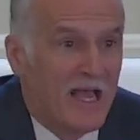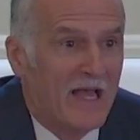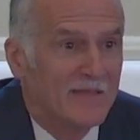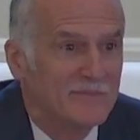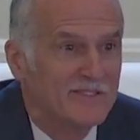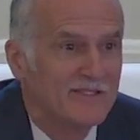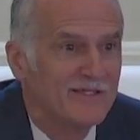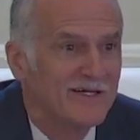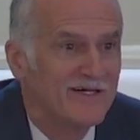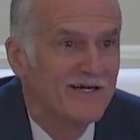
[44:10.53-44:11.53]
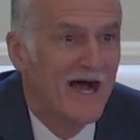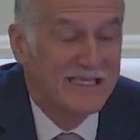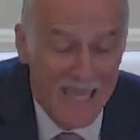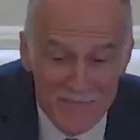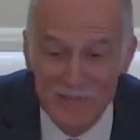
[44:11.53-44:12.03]
sometimes?
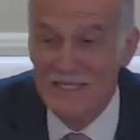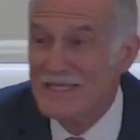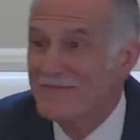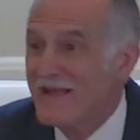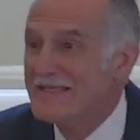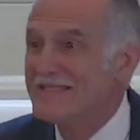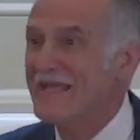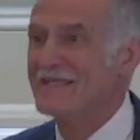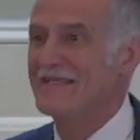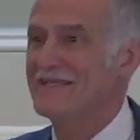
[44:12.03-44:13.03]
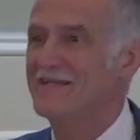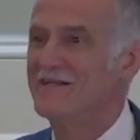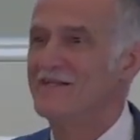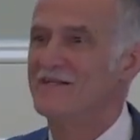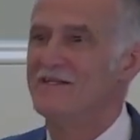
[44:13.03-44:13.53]
I can't believe I did that
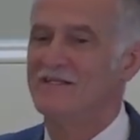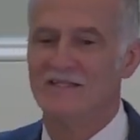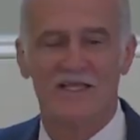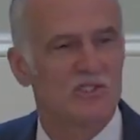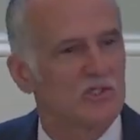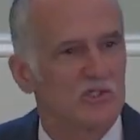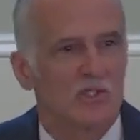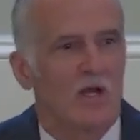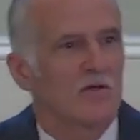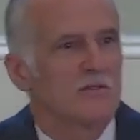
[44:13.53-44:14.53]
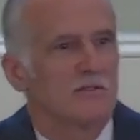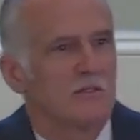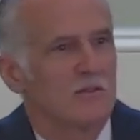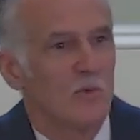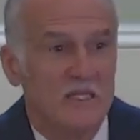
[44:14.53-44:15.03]
again. That's just our
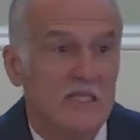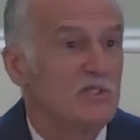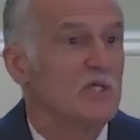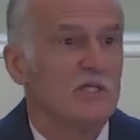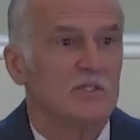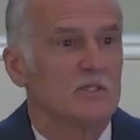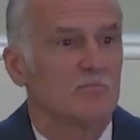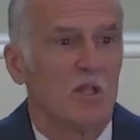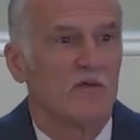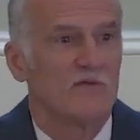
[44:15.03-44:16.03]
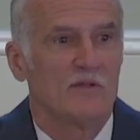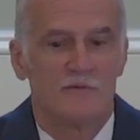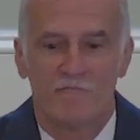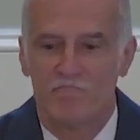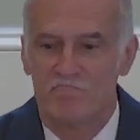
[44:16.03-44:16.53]
we need Jesus,
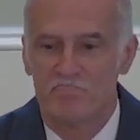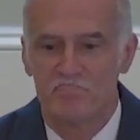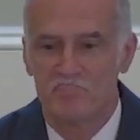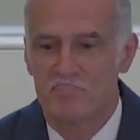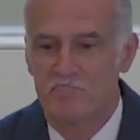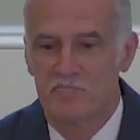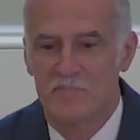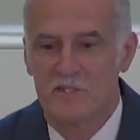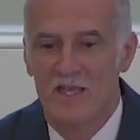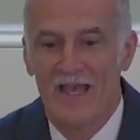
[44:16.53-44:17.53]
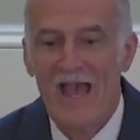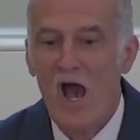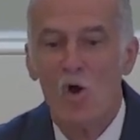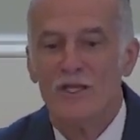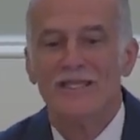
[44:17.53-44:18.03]
beloved.
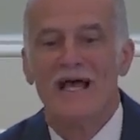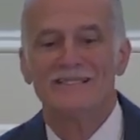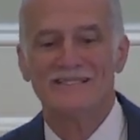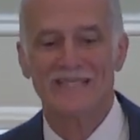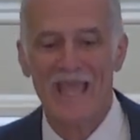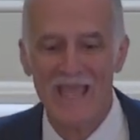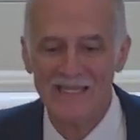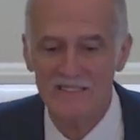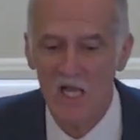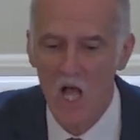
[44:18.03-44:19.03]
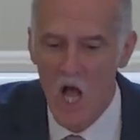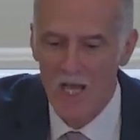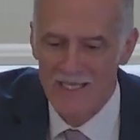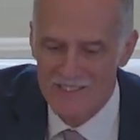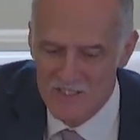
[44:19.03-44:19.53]
How can I stand
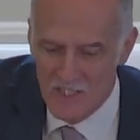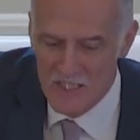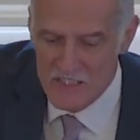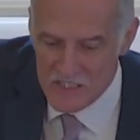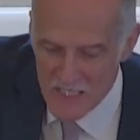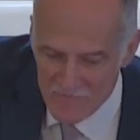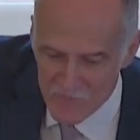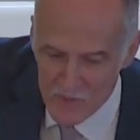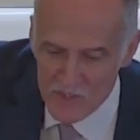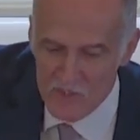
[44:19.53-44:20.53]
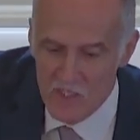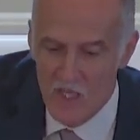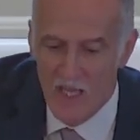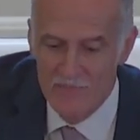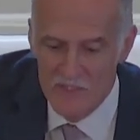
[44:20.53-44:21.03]
against the
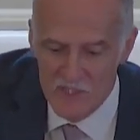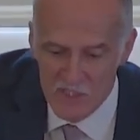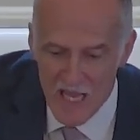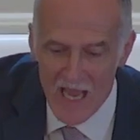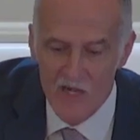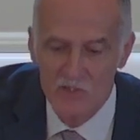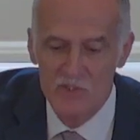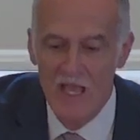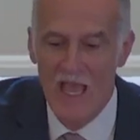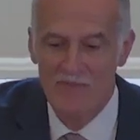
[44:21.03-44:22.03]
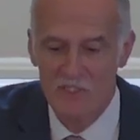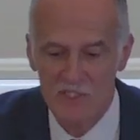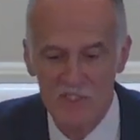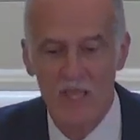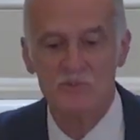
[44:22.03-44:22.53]
deceitfulness and the desires
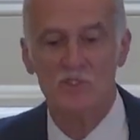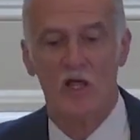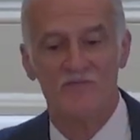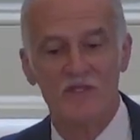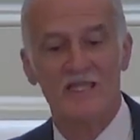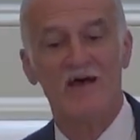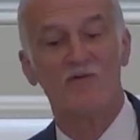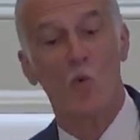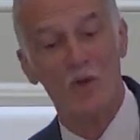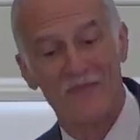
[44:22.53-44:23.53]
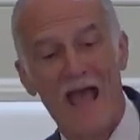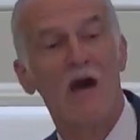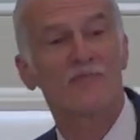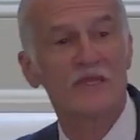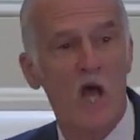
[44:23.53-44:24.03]
and the deception of the devil
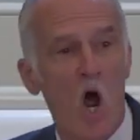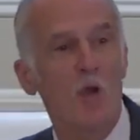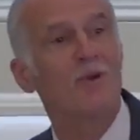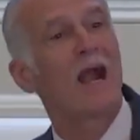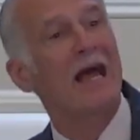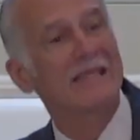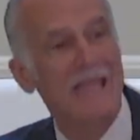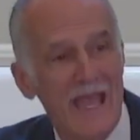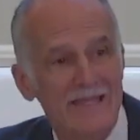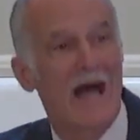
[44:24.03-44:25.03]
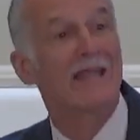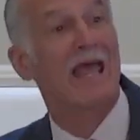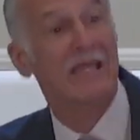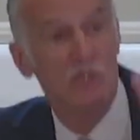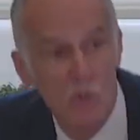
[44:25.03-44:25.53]
without the armor? I
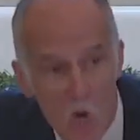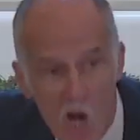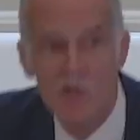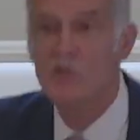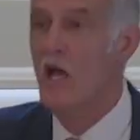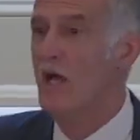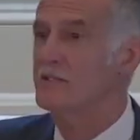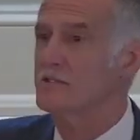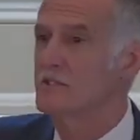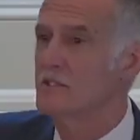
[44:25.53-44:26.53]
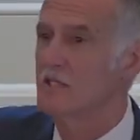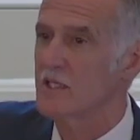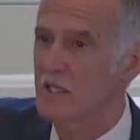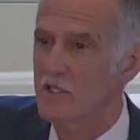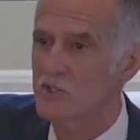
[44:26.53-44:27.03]
cannot, and you are not
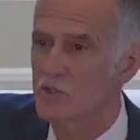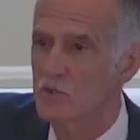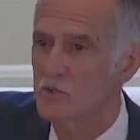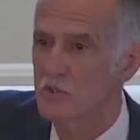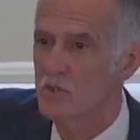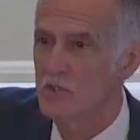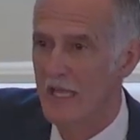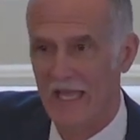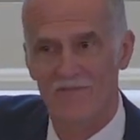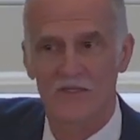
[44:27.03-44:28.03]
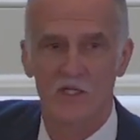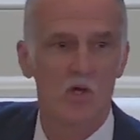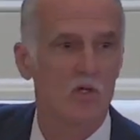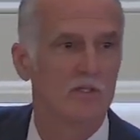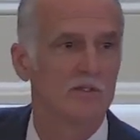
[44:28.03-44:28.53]
unless you're
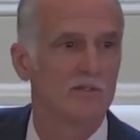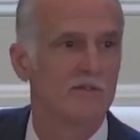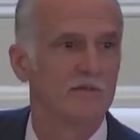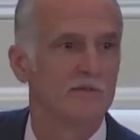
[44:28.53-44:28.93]
having it on.